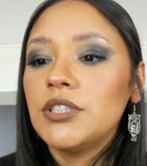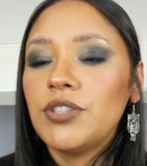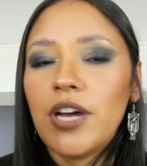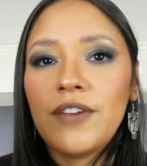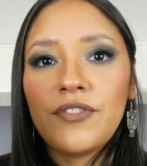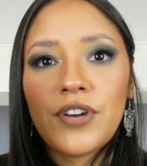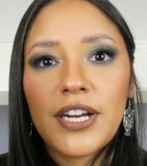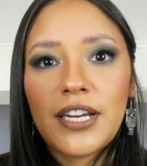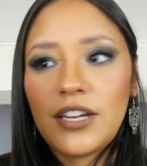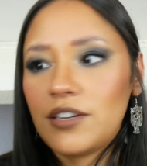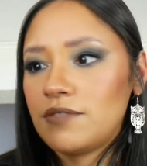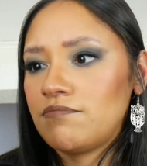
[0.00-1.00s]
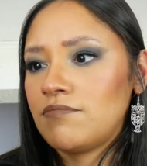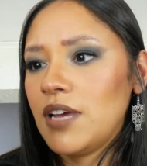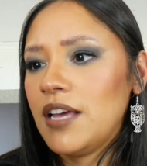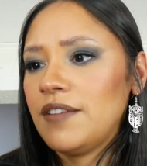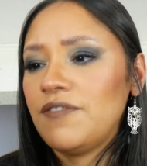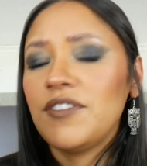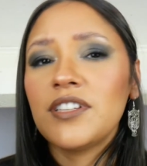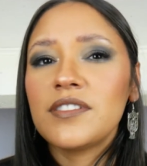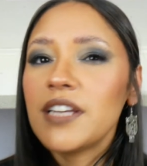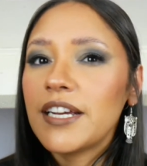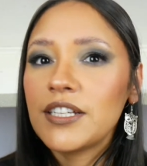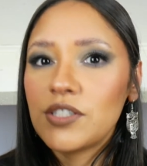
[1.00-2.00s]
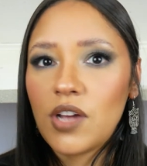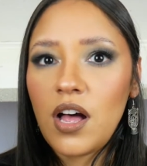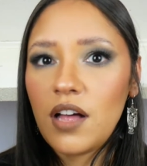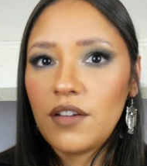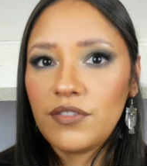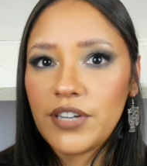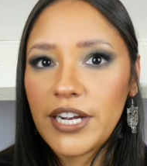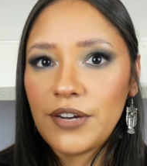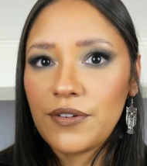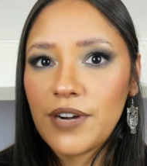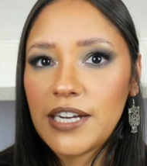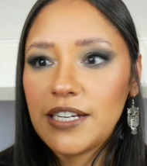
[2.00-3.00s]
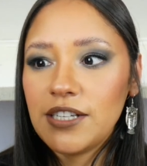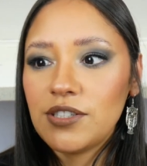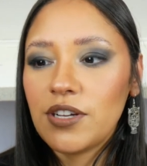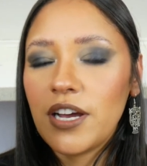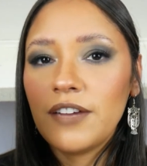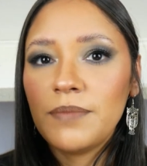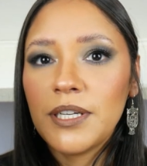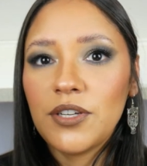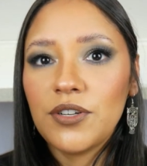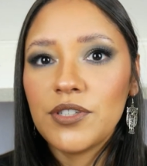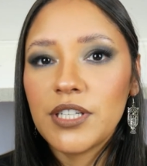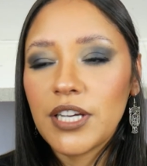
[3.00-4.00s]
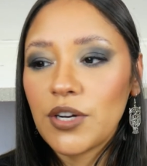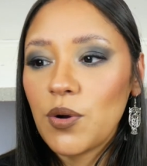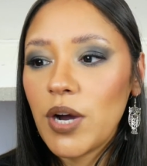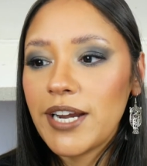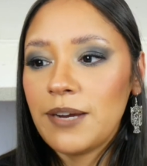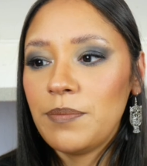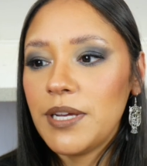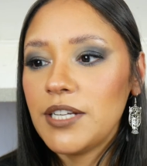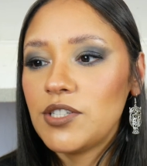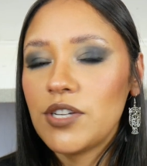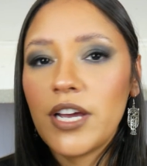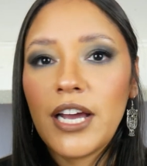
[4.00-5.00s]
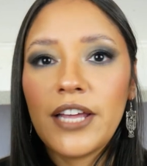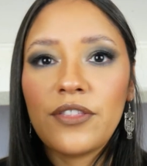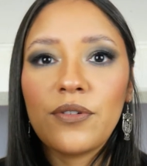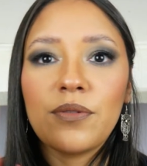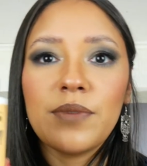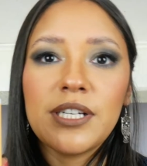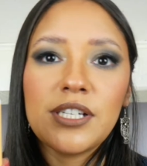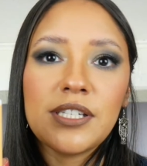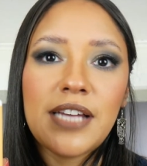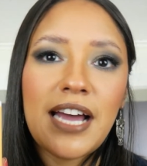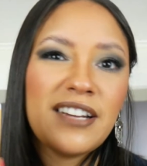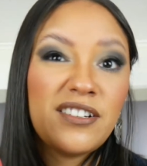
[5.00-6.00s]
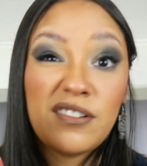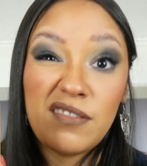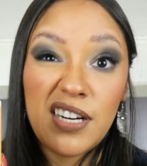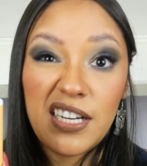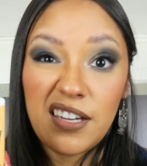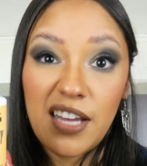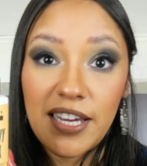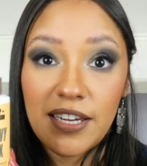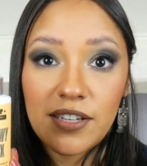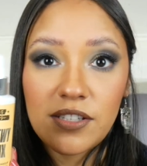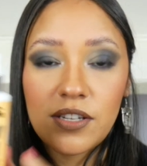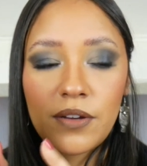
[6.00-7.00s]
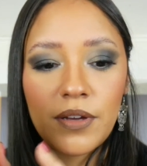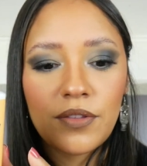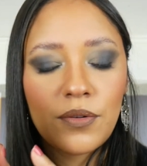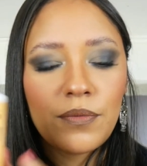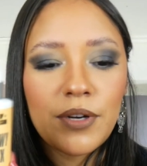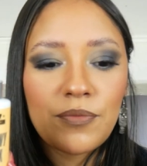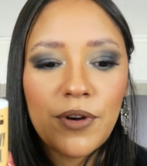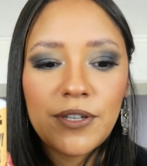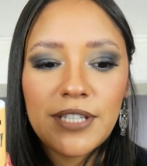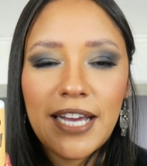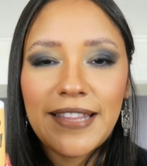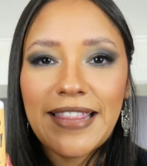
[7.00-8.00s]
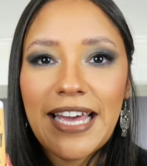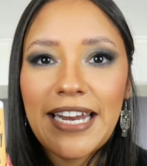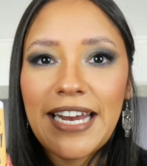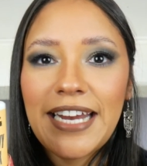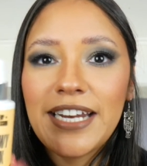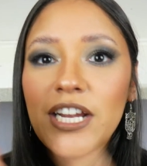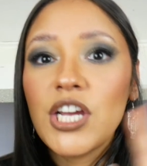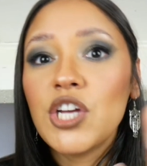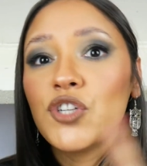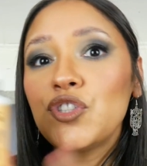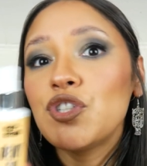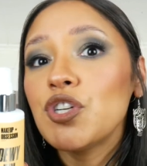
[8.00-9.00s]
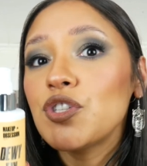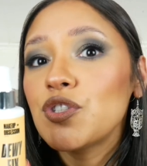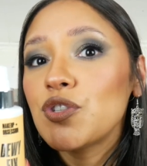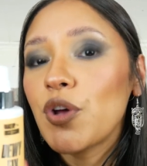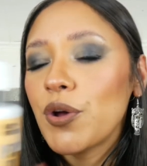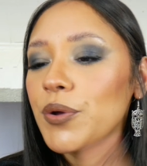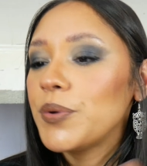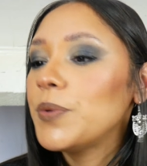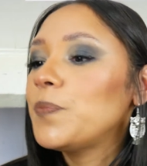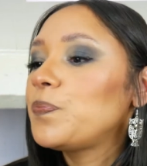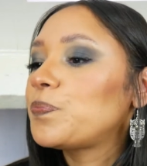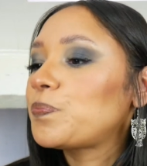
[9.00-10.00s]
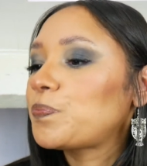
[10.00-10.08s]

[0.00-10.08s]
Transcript: So it feels like it's halfway already. So I've been using it quite a bit. So I thought I don't really like it. So I thought we'd rotate that in just so